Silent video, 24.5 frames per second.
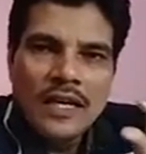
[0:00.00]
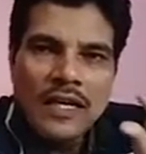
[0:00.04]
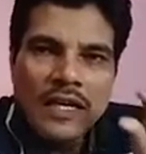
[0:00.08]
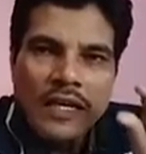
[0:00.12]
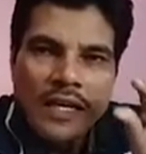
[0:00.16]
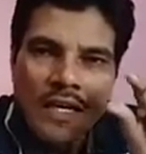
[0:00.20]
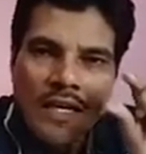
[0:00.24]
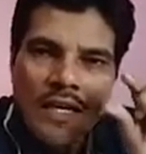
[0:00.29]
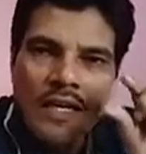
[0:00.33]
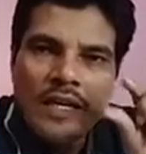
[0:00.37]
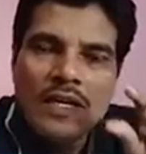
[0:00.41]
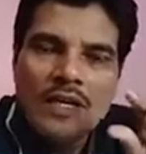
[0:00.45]

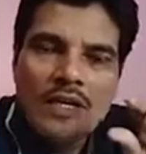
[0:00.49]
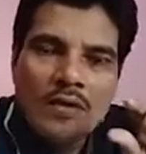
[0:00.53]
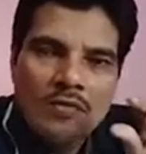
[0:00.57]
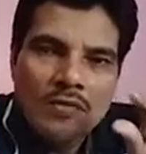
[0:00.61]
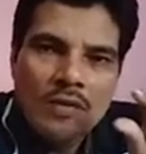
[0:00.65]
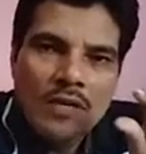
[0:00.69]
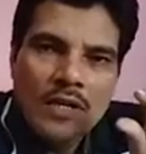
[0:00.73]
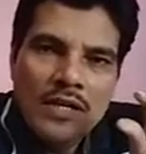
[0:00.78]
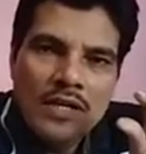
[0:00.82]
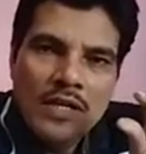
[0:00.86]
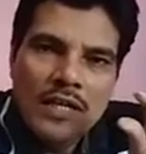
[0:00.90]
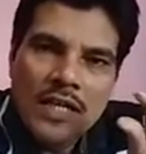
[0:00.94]
any
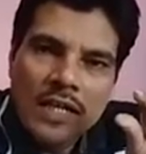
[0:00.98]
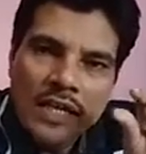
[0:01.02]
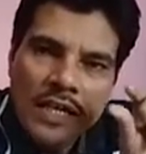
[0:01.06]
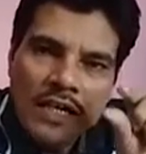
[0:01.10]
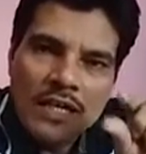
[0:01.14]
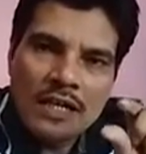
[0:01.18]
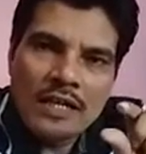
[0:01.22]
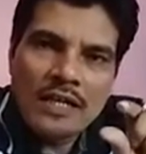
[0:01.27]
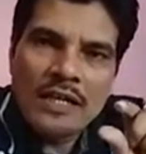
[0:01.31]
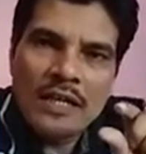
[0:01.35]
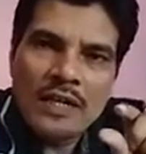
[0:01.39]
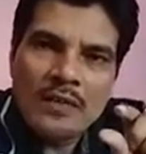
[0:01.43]
word
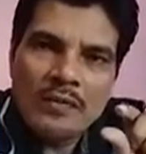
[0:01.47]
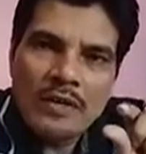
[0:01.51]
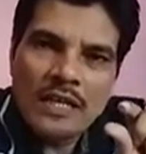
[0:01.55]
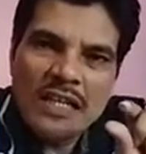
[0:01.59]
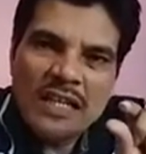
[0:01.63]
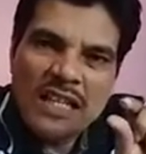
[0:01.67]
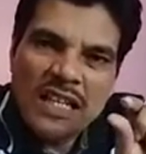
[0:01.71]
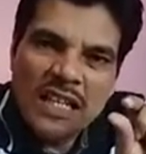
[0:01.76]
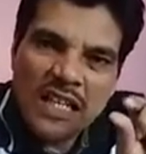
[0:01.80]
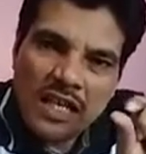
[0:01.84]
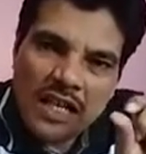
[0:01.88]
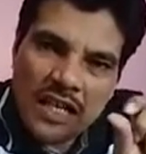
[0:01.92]
ending with
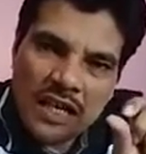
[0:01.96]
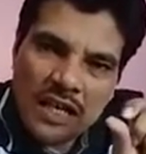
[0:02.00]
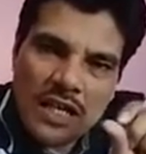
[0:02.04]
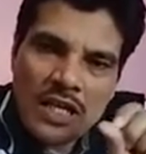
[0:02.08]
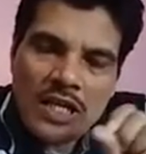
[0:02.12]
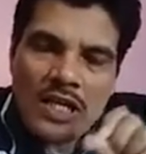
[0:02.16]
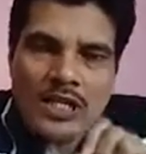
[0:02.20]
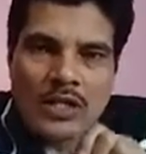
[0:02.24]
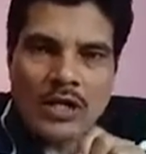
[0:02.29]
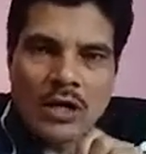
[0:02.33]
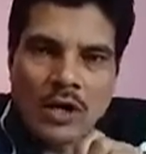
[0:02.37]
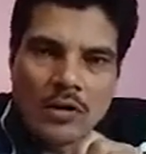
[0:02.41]
E
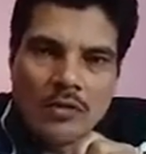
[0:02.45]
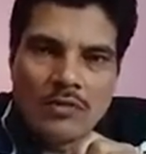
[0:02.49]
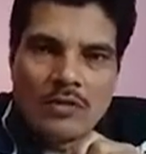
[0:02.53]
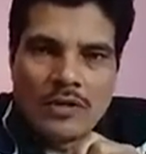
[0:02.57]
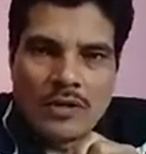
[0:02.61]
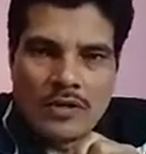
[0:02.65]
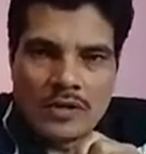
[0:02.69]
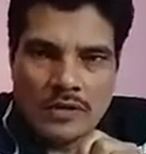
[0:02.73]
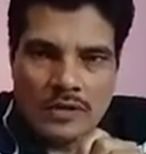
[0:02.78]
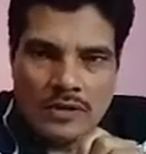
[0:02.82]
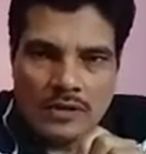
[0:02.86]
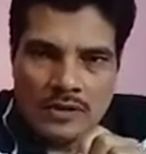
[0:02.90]

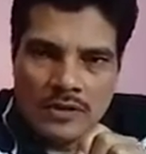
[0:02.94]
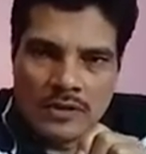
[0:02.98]
sound,